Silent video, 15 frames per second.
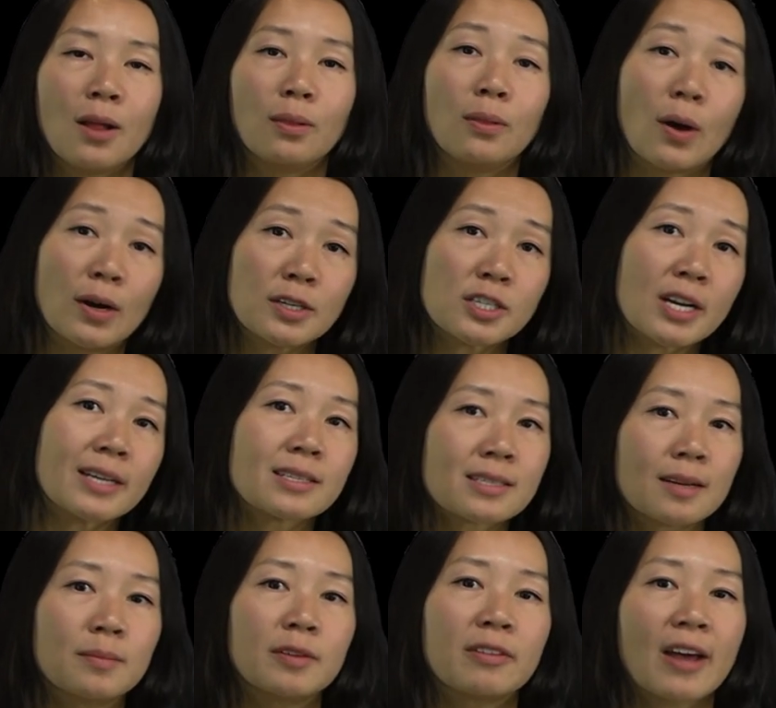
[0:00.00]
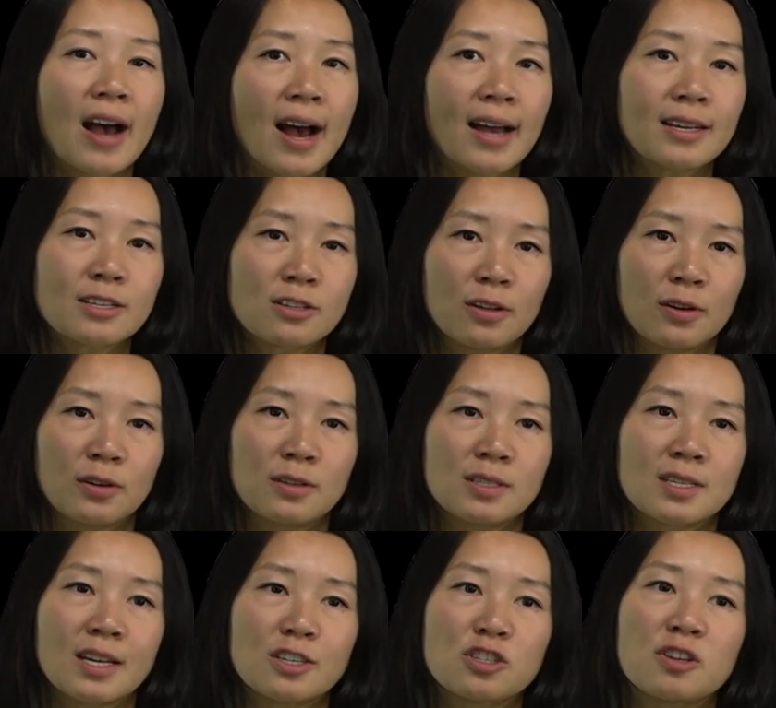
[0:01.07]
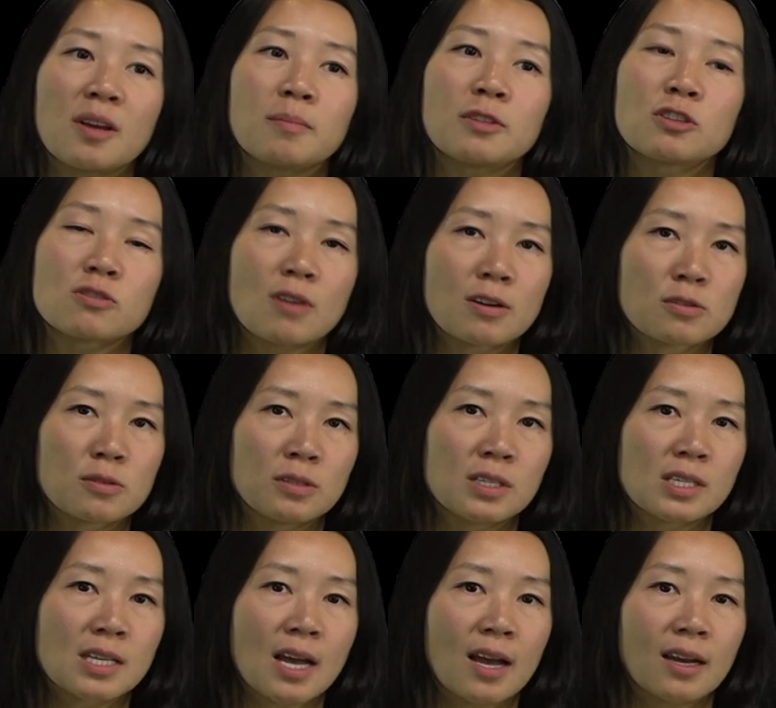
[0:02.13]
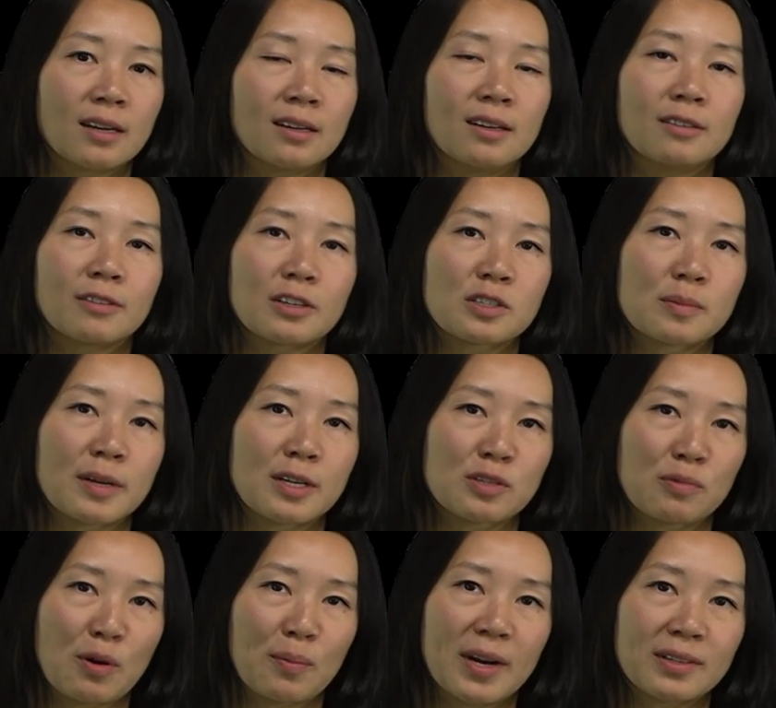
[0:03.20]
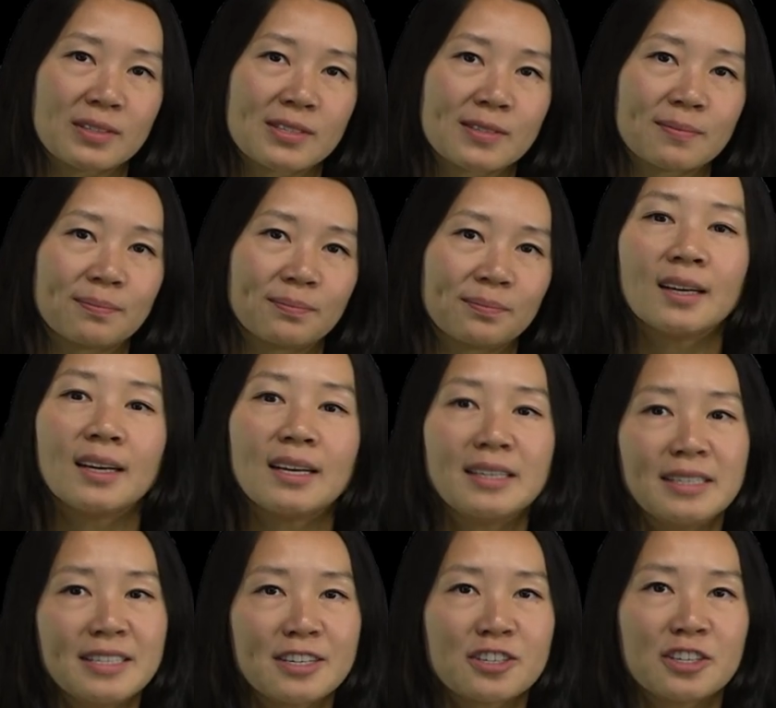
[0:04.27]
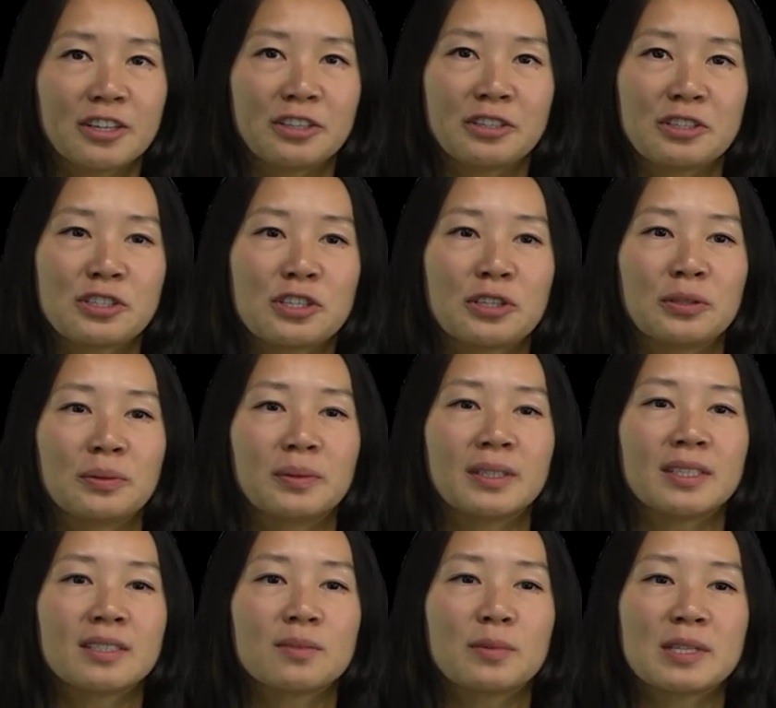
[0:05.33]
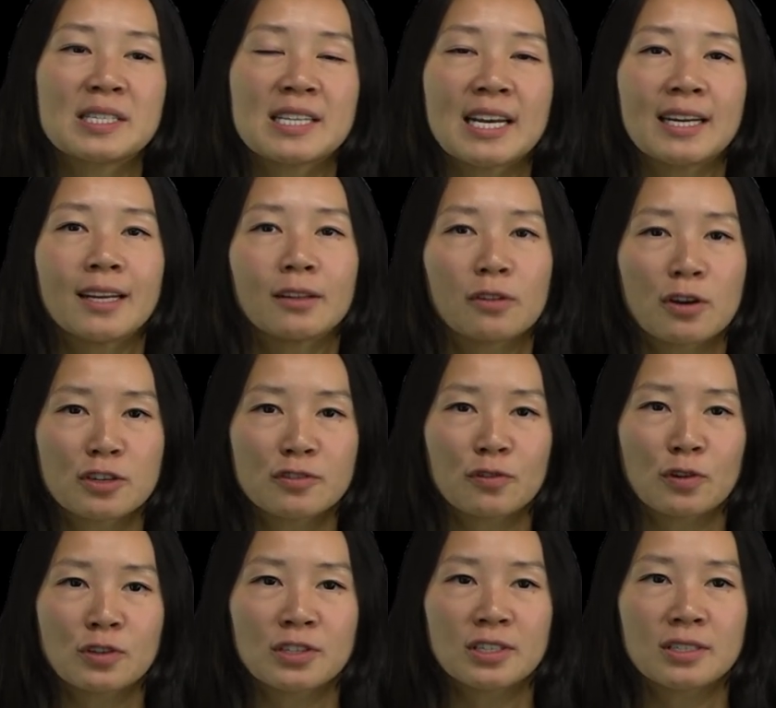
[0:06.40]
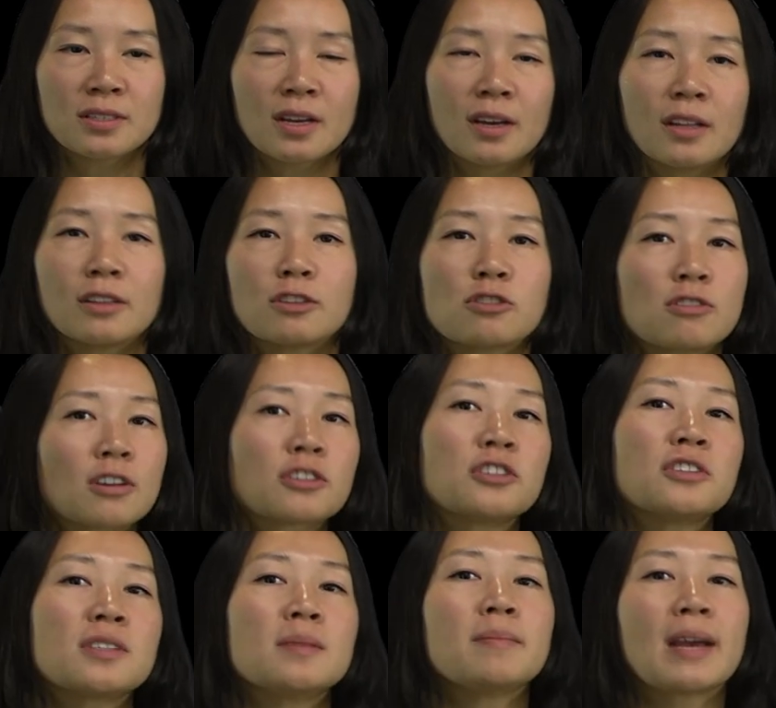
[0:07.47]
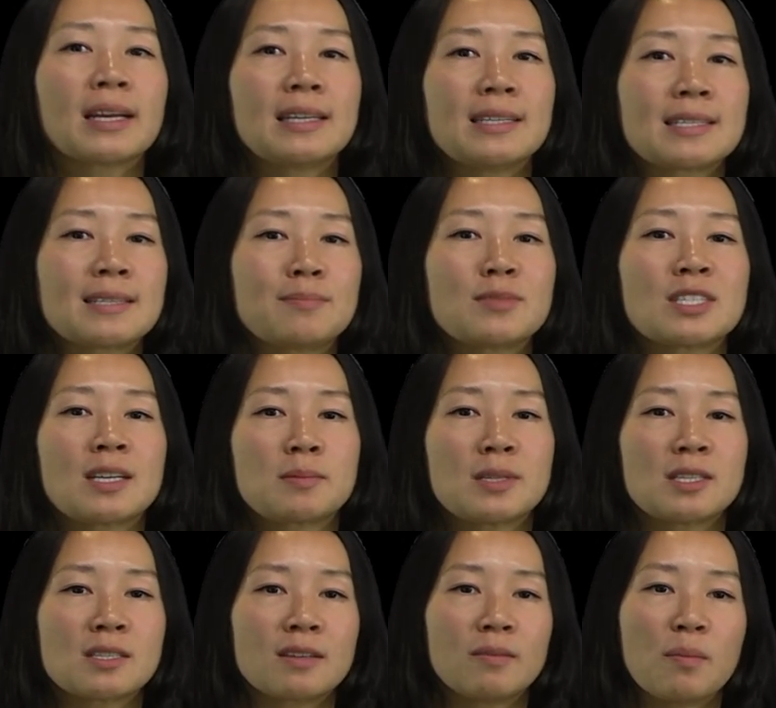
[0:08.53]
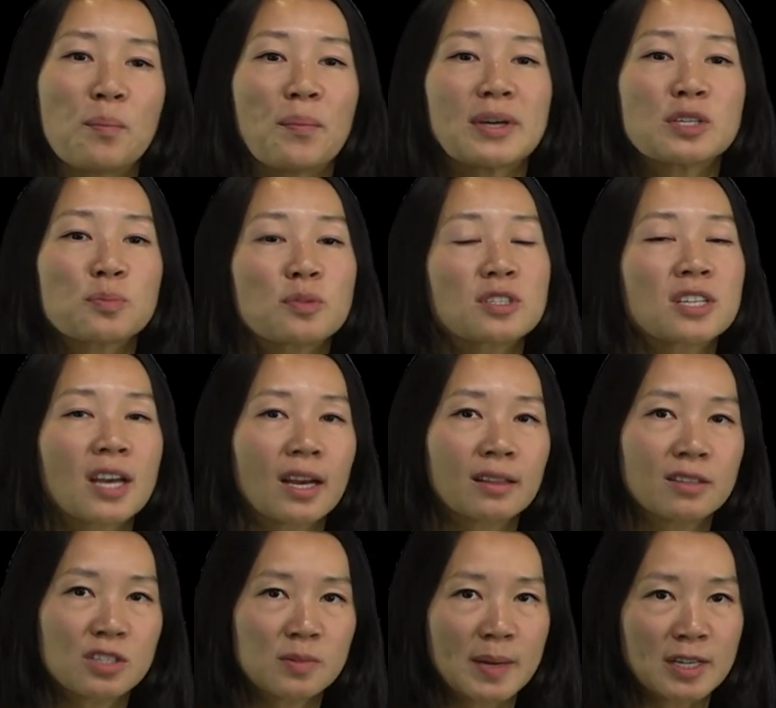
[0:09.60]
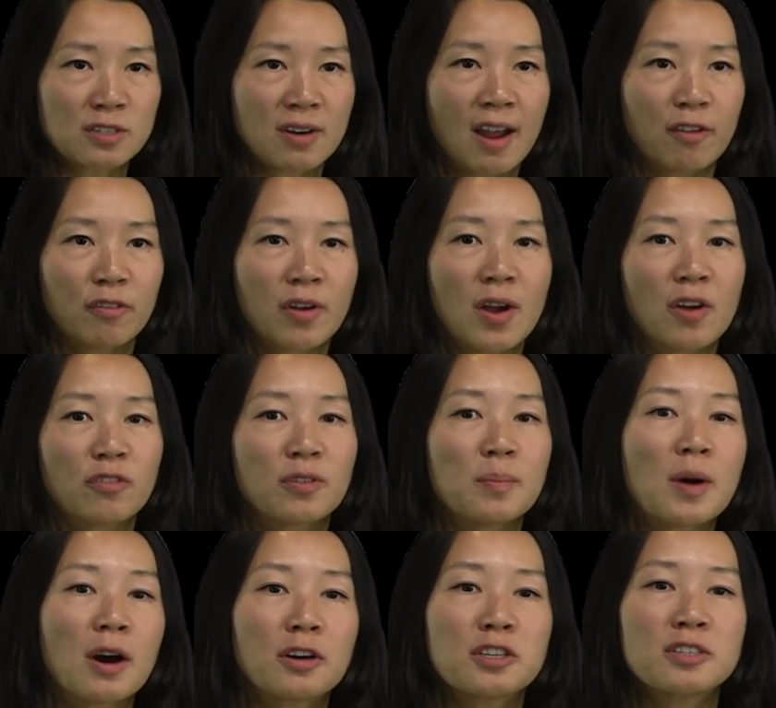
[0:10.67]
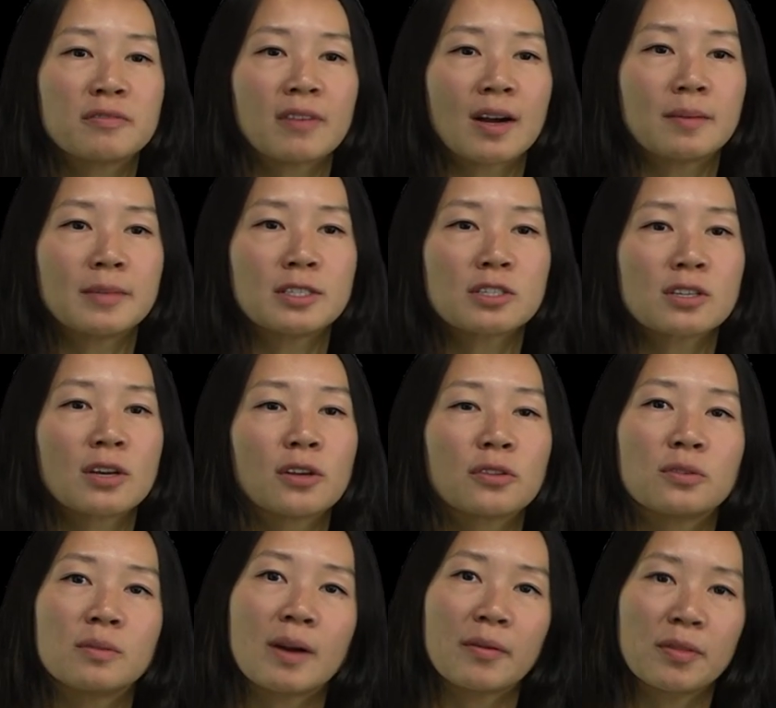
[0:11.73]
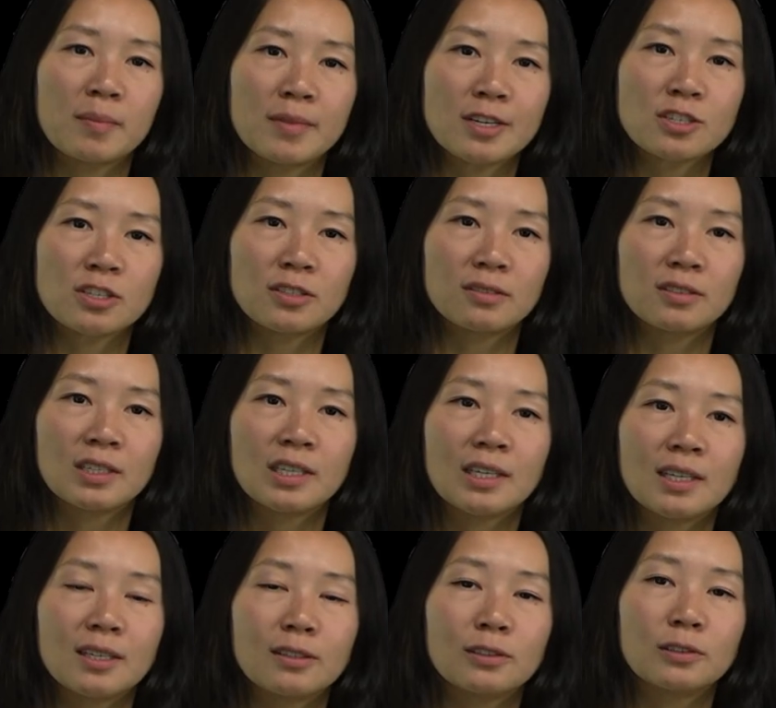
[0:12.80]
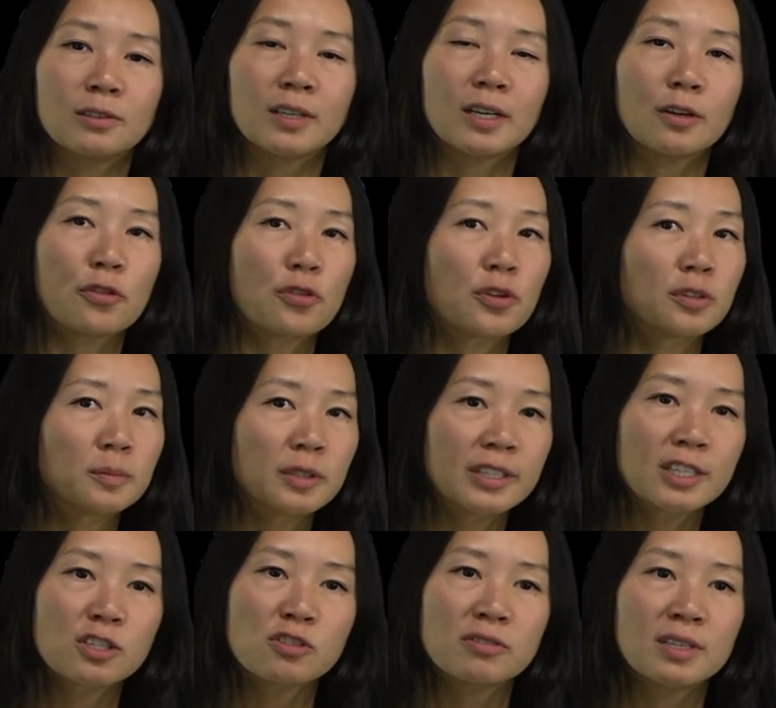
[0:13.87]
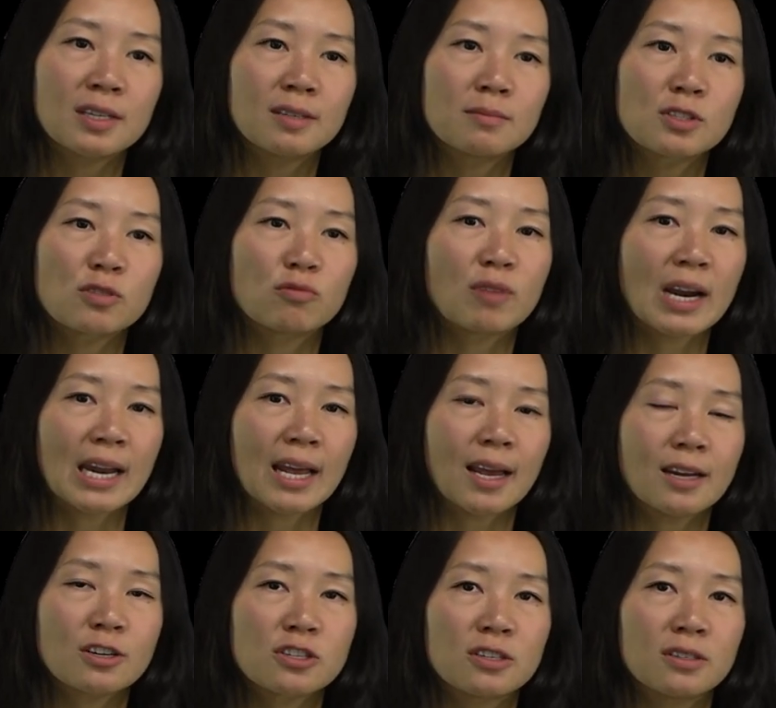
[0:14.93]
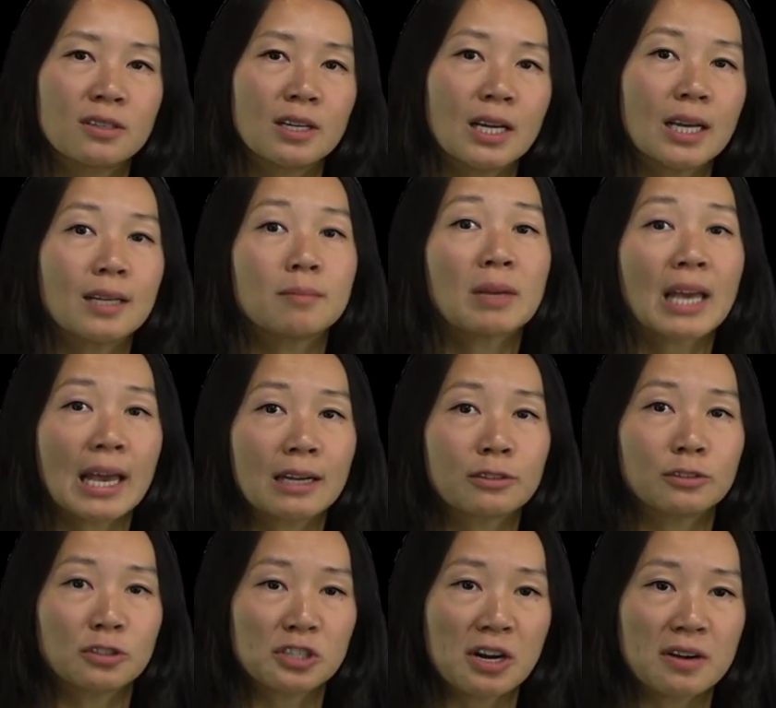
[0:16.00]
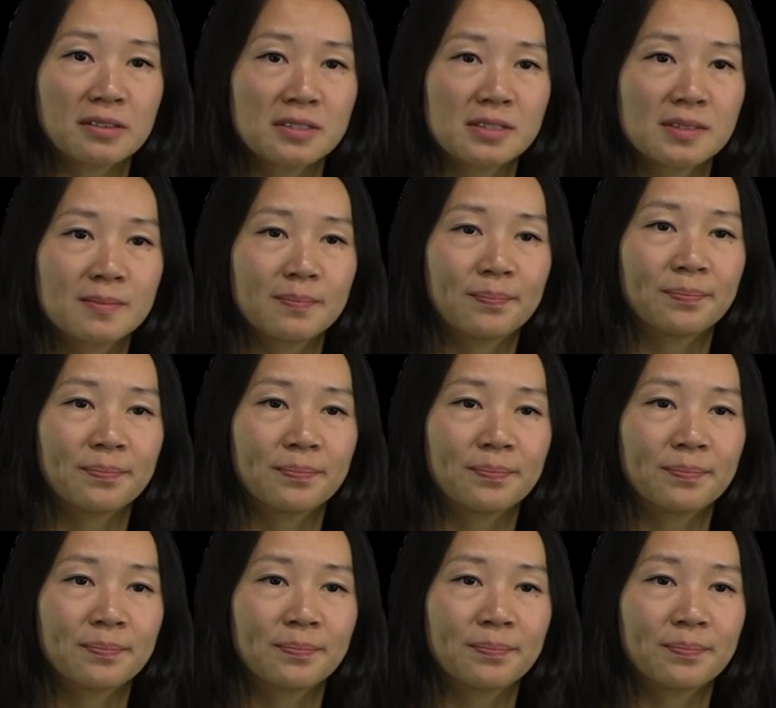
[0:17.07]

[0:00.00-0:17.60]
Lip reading: Launch has some of the highest loads that shape the structural design of our space robots. In addition to withstanding launch forces, the structures and mechanisms subsystem must protect the spacecraft from harsh environments throughout the mission, including thermal extremes, radiation, and mechanical shocks.